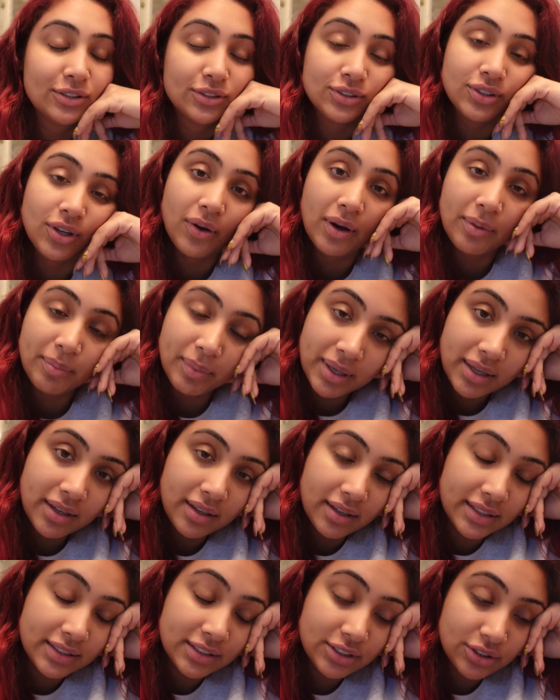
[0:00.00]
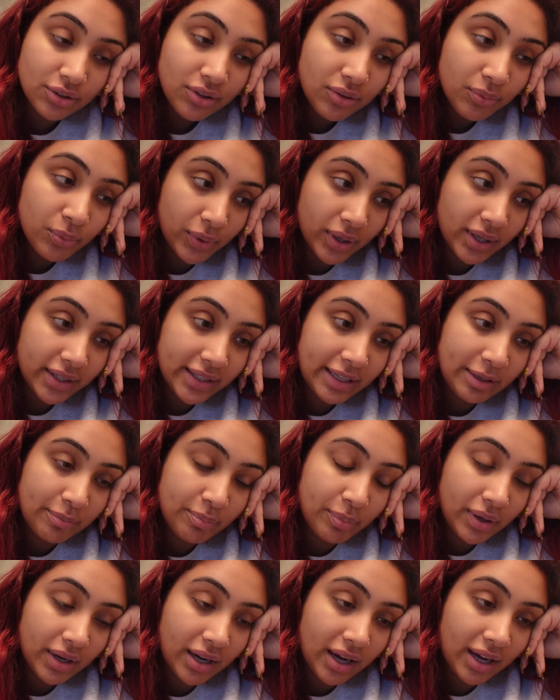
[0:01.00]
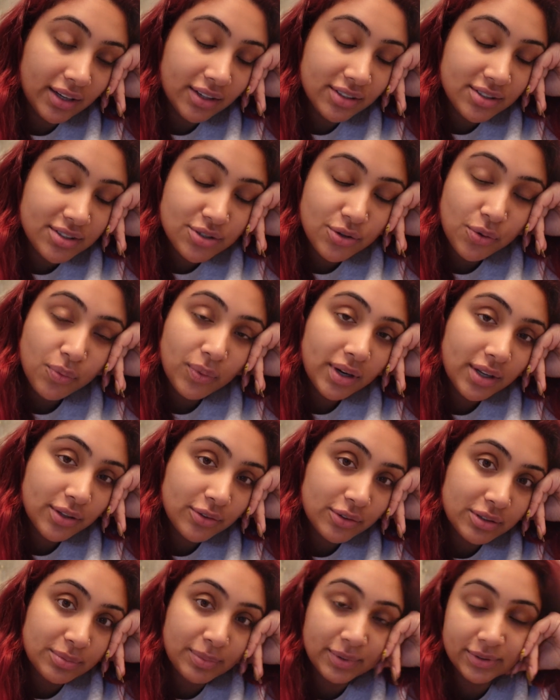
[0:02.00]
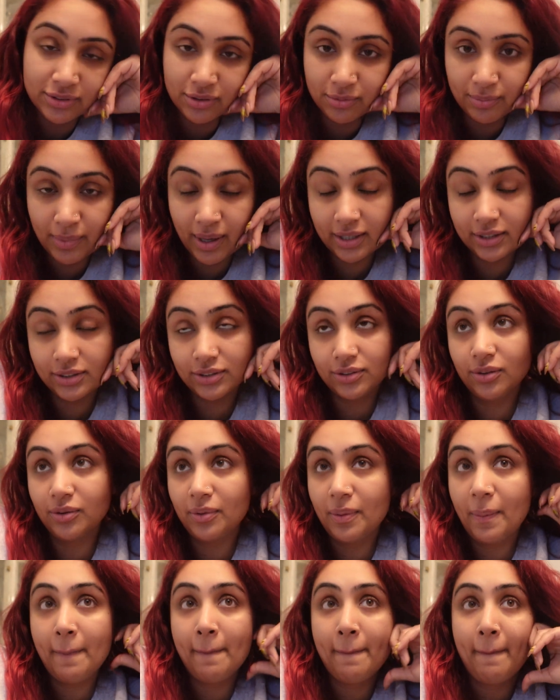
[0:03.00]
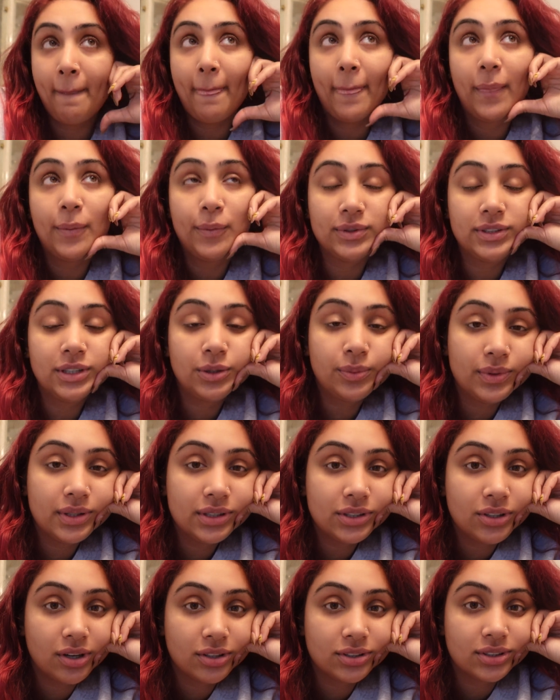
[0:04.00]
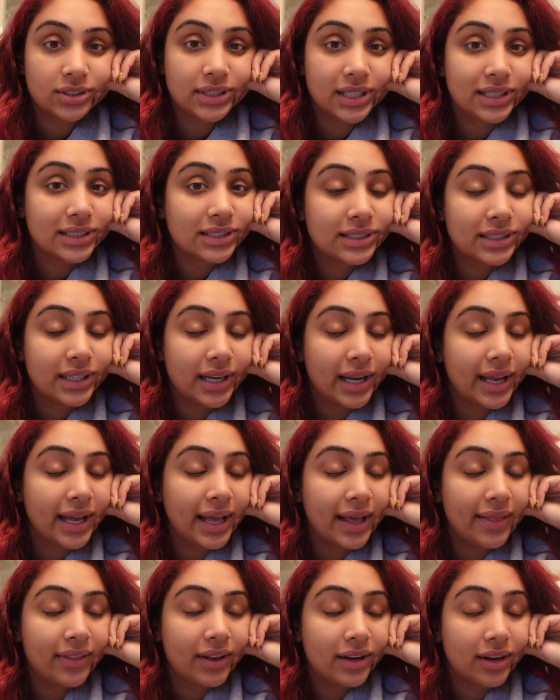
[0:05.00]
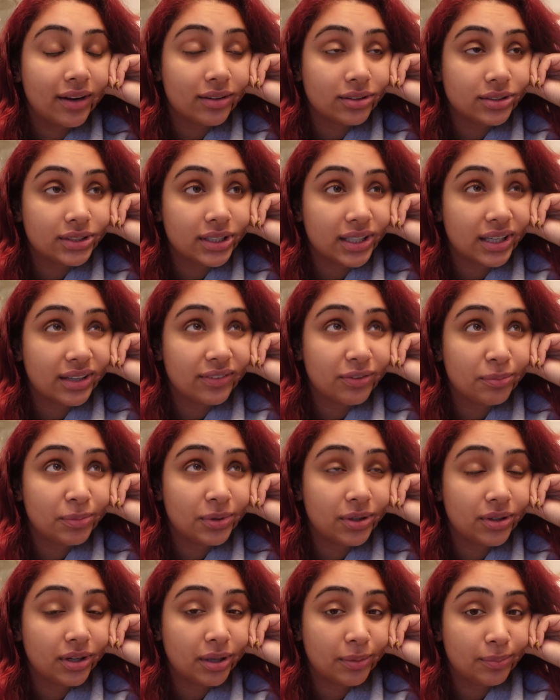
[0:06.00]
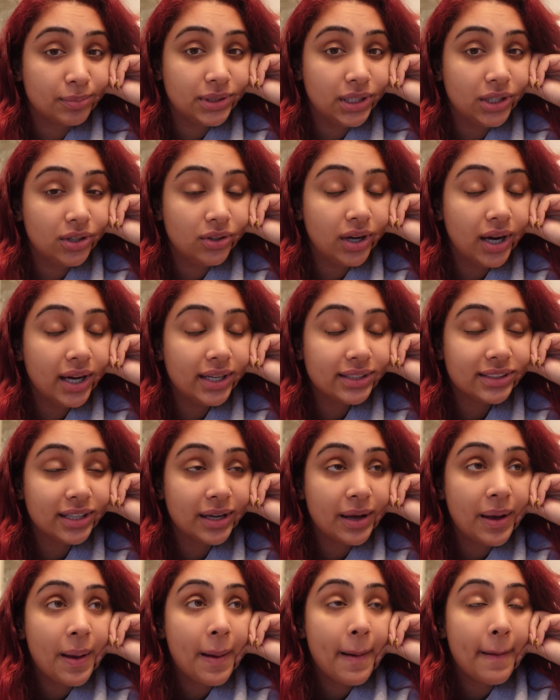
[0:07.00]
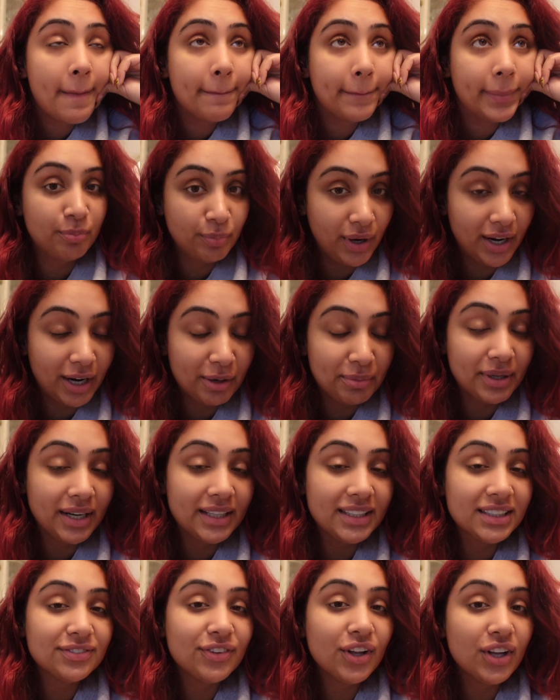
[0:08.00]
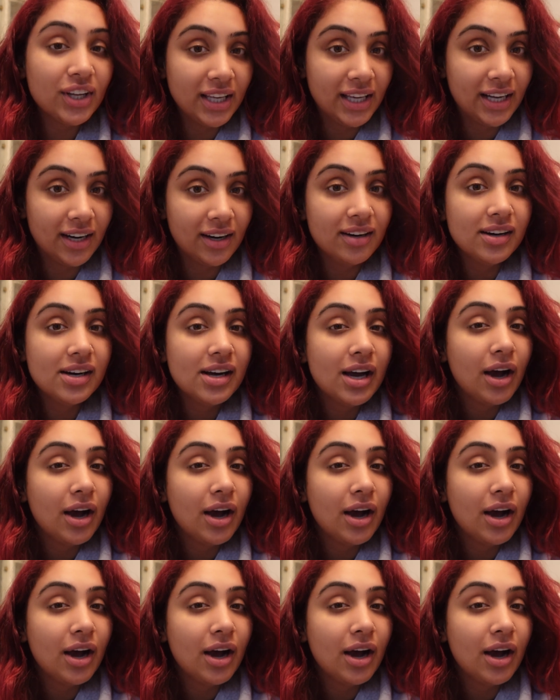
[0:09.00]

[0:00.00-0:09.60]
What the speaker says: So I mean, it's still working, but I just still want to lose muscle mass. So we'll see what the doctor says today, and then I'll take it from there and update you guys. But I'm gonna end this vlog here.